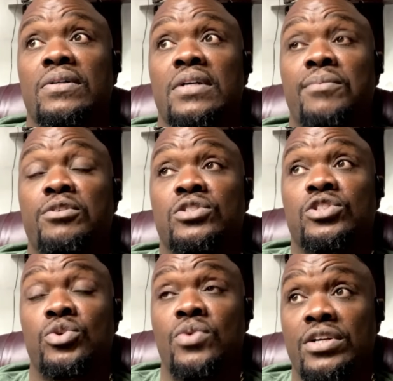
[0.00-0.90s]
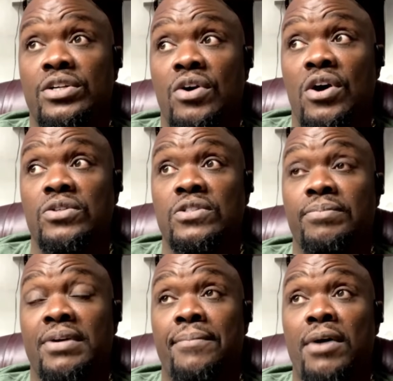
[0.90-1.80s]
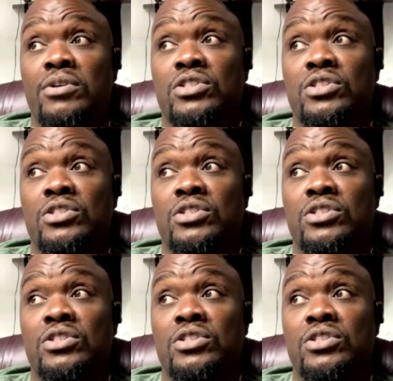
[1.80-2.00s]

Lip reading: it was 200 cross, but I'm always